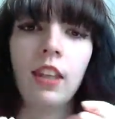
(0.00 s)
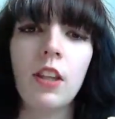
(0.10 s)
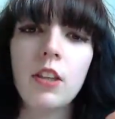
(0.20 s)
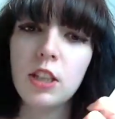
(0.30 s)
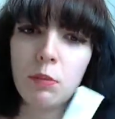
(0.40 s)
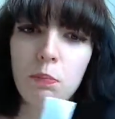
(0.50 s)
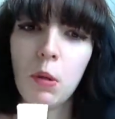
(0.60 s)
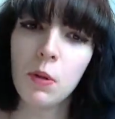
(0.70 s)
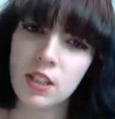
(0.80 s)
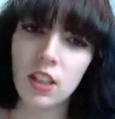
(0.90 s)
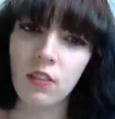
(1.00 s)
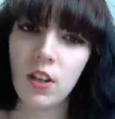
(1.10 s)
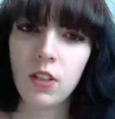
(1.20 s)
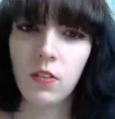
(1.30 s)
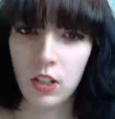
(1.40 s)
Now this probably isn't the
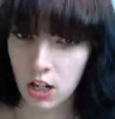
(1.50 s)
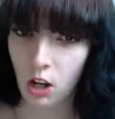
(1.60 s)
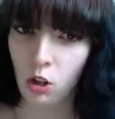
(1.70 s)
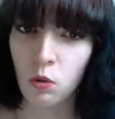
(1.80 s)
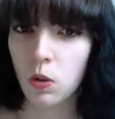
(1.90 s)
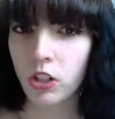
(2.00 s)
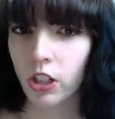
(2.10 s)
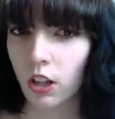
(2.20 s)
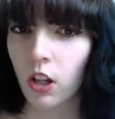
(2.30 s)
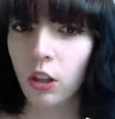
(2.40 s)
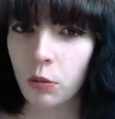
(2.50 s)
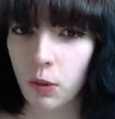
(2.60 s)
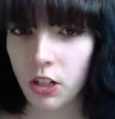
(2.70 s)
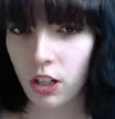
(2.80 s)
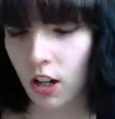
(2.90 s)
first video you're watching on the
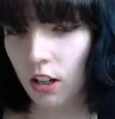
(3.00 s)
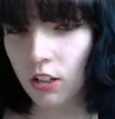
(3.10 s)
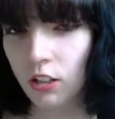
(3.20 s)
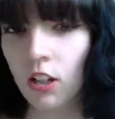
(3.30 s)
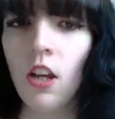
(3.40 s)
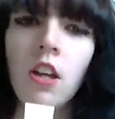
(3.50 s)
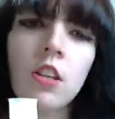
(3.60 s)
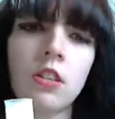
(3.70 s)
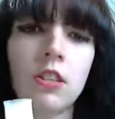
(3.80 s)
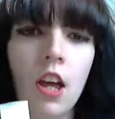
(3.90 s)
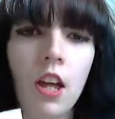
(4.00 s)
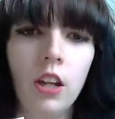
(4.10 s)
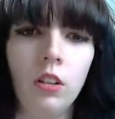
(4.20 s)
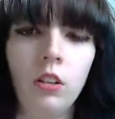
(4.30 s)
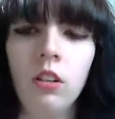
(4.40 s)
brush guard,
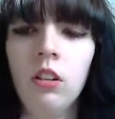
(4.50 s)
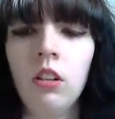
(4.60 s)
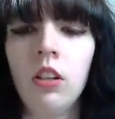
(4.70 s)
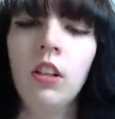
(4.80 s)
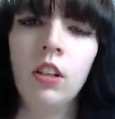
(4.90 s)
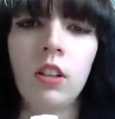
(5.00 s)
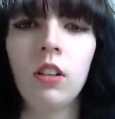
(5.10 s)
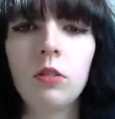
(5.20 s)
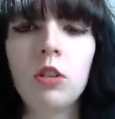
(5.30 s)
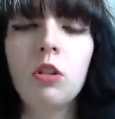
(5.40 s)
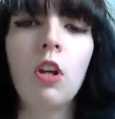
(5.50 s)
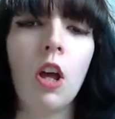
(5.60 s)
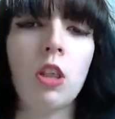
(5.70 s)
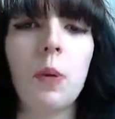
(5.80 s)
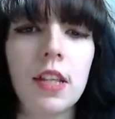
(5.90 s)
so you
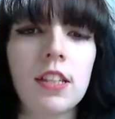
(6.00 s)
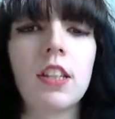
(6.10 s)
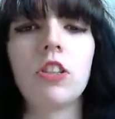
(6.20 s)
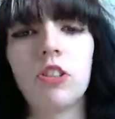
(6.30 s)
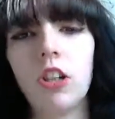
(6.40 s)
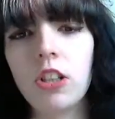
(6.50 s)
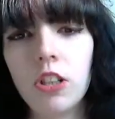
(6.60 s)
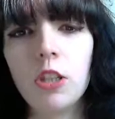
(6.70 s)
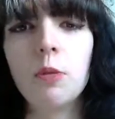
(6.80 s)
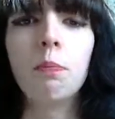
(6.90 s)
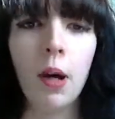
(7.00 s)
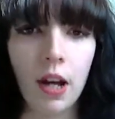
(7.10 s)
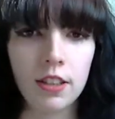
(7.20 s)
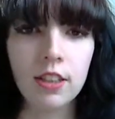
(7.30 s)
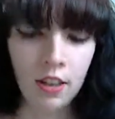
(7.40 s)
know the basic instructions,
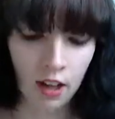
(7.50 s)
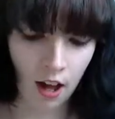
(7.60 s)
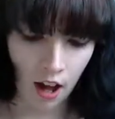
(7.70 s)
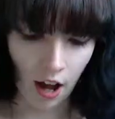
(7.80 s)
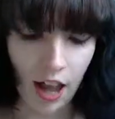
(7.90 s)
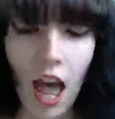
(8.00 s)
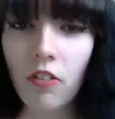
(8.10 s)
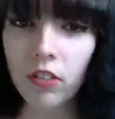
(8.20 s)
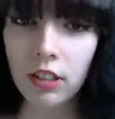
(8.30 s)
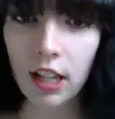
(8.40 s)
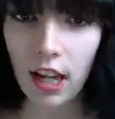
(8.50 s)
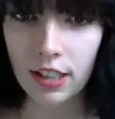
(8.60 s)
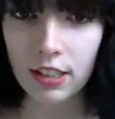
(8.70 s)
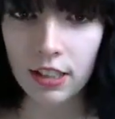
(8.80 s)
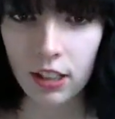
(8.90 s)
but I haven't
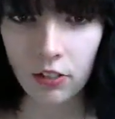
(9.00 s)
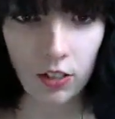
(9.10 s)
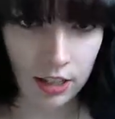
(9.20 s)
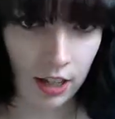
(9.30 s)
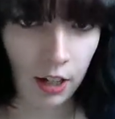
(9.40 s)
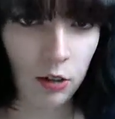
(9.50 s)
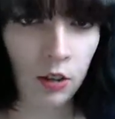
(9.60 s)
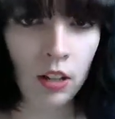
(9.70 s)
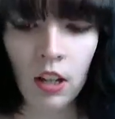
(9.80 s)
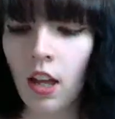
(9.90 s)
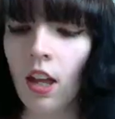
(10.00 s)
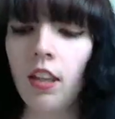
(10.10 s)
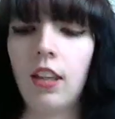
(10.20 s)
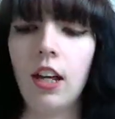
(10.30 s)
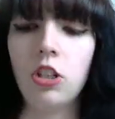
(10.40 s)
yet seen a video
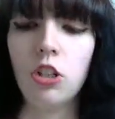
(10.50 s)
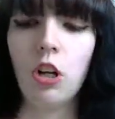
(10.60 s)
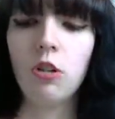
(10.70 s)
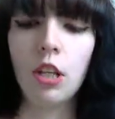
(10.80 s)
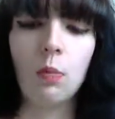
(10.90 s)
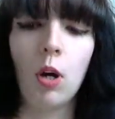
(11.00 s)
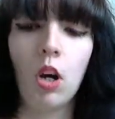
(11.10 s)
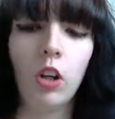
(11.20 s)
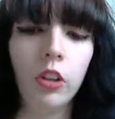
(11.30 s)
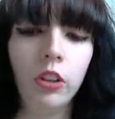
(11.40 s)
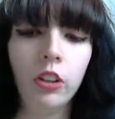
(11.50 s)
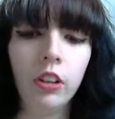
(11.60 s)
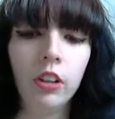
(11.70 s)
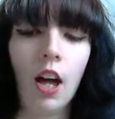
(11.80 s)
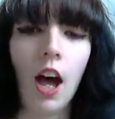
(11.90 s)
that shows them on
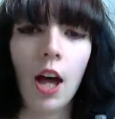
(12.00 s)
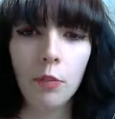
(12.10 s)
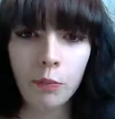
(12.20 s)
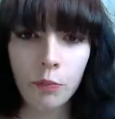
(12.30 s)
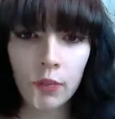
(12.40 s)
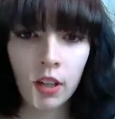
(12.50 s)
E.L.F